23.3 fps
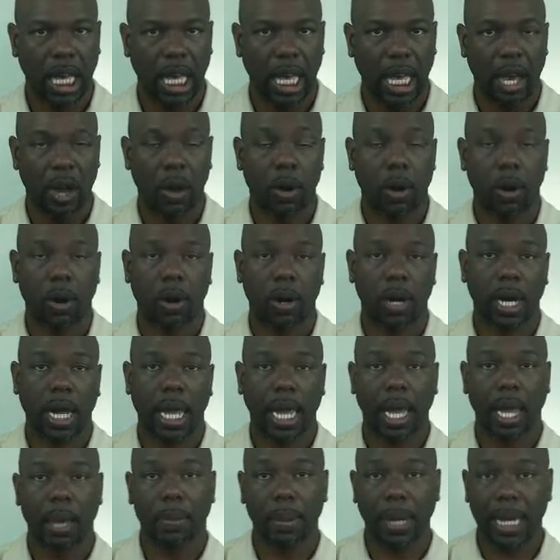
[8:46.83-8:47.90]
or
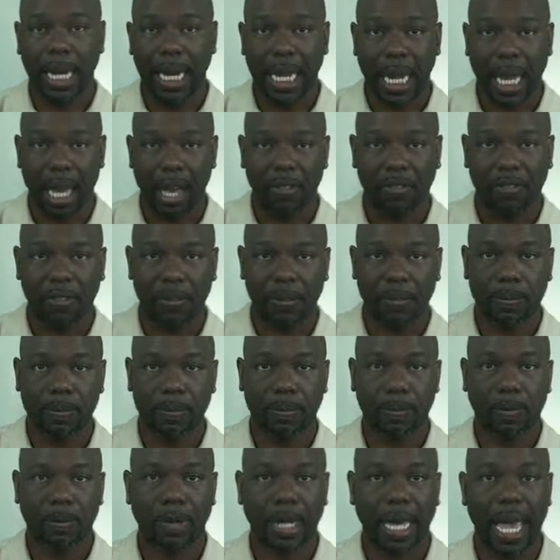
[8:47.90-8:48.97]
a PDF,
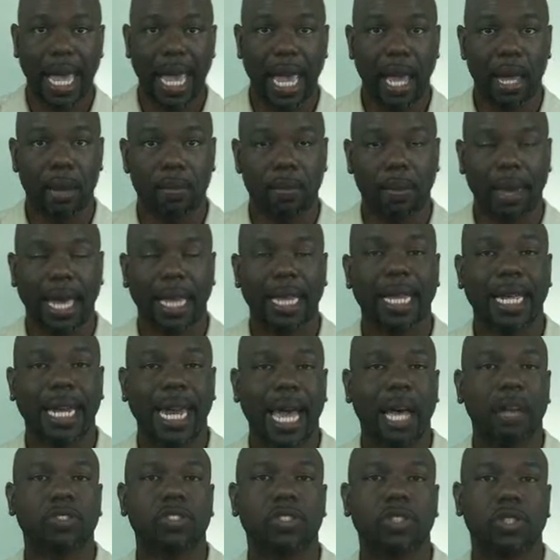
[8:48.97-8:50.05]
and mail it
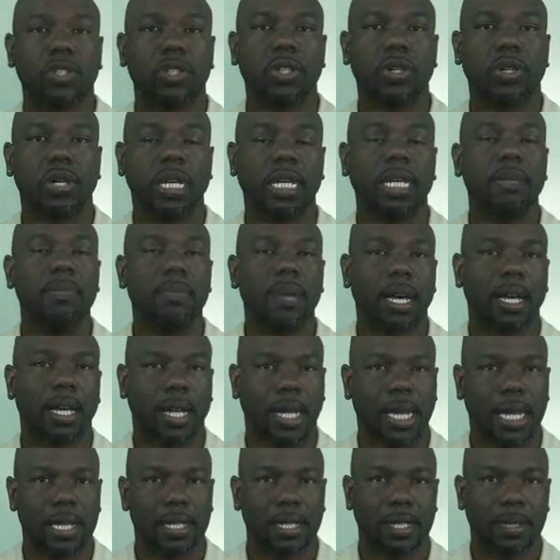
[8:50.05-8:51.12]
out to your email
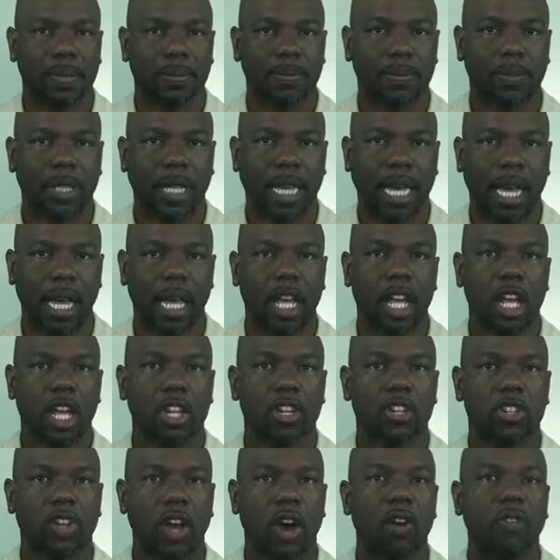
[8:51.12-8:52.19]
list. Okay.
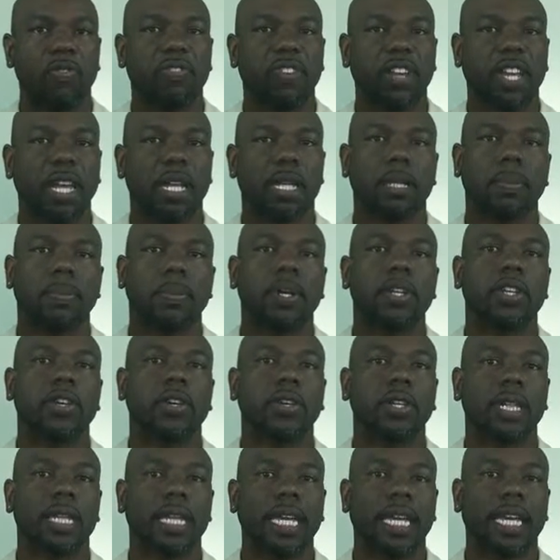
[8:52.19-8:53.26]
Don't forget to put
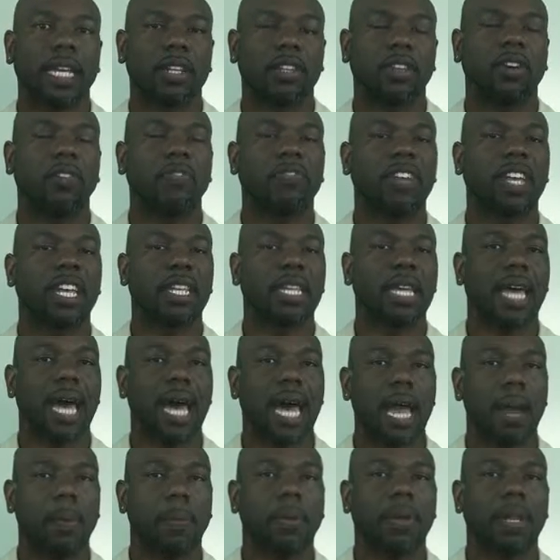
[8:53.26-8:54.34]
your link. Don't forget to
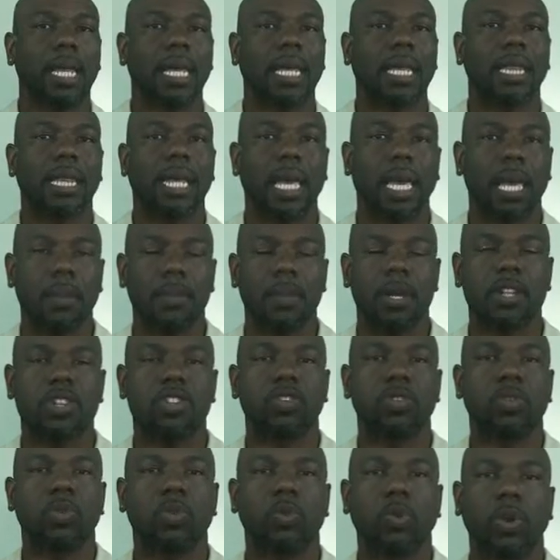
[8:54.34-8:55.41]
hyperlink the image
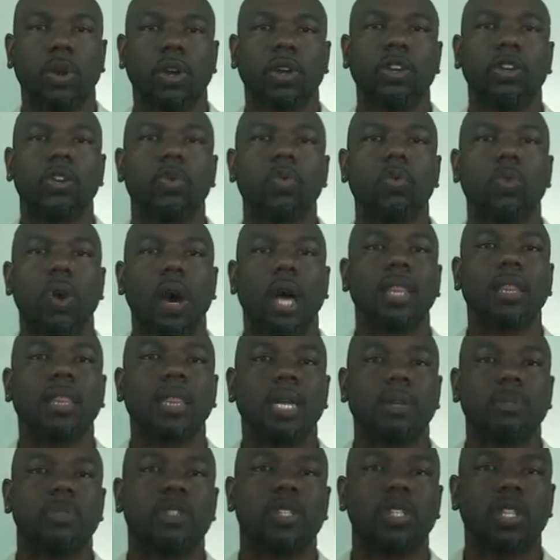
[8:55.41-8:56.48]
to where you want
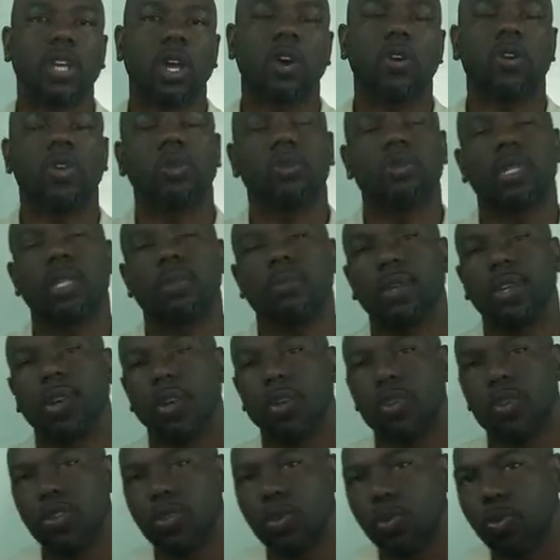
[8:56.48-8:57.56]
them to go. You want them to go
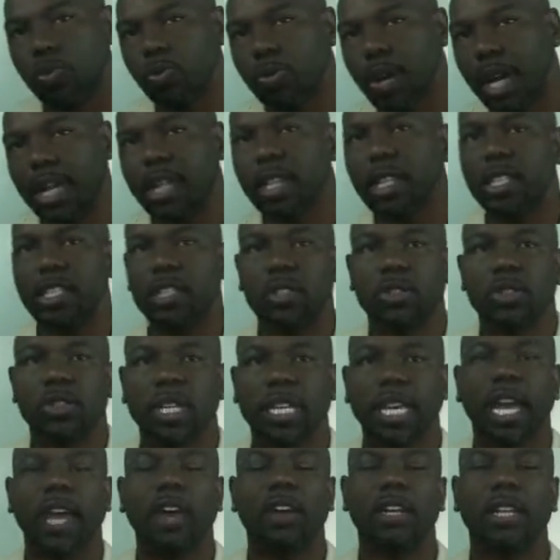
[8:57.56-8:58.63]
directly to the
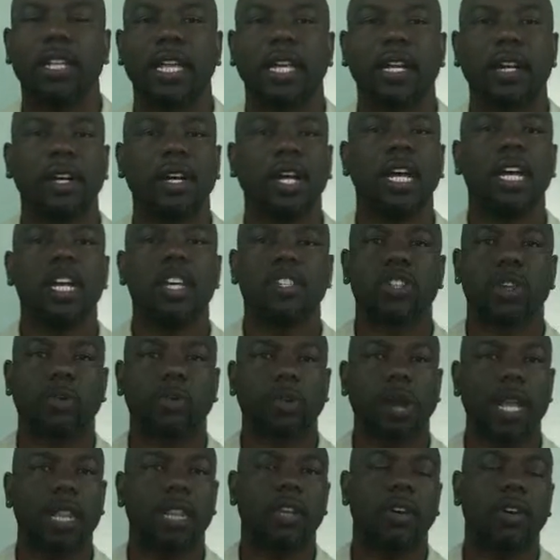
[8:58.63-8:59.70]
calculator. So
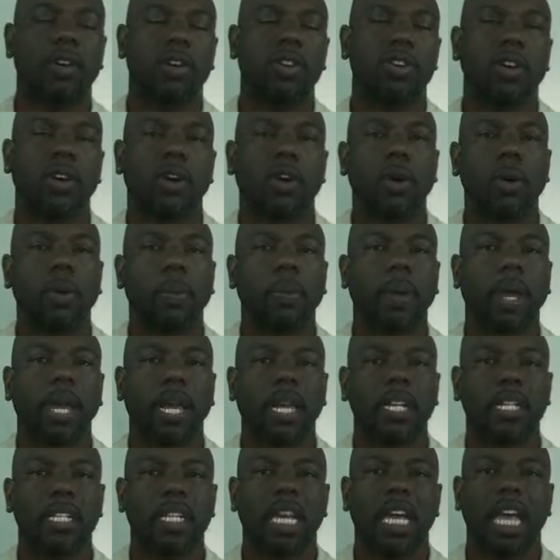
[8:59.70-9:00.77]
right there on your
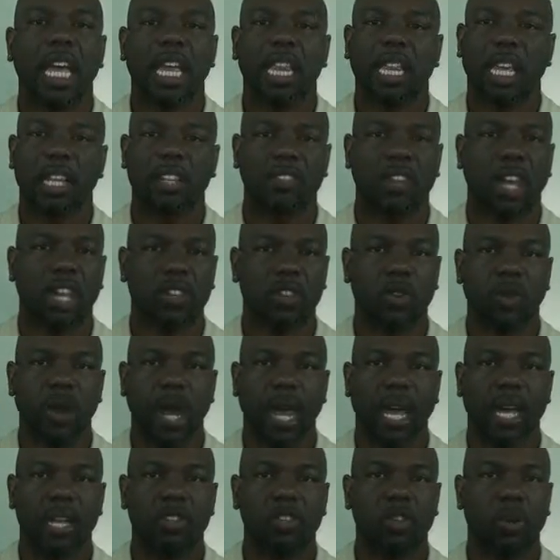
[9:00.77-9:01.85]
homepage, that's
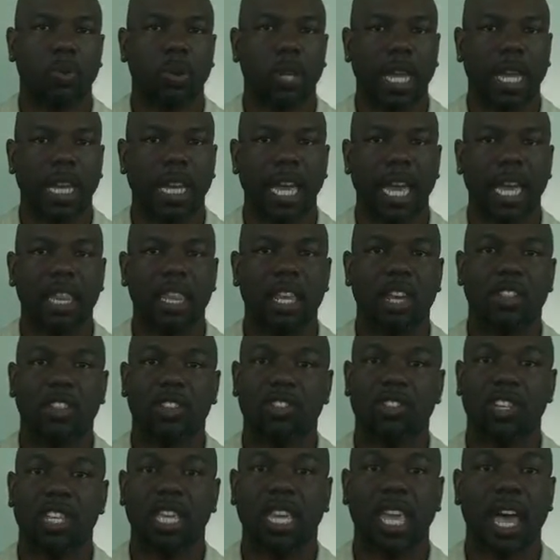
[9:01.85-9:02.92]
great. So when they land there, they'll
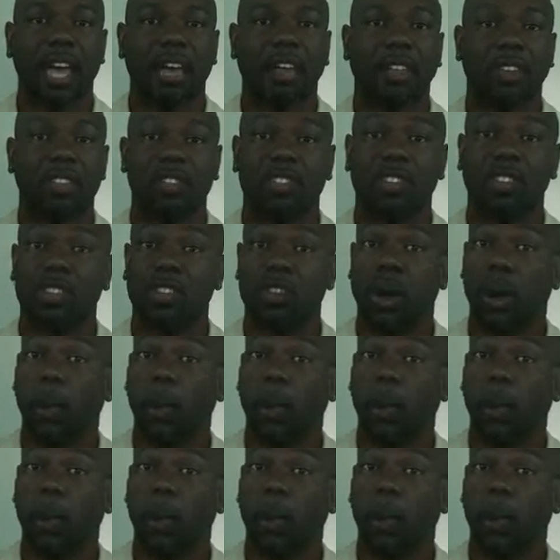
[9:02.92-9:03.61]
see the calculator, see your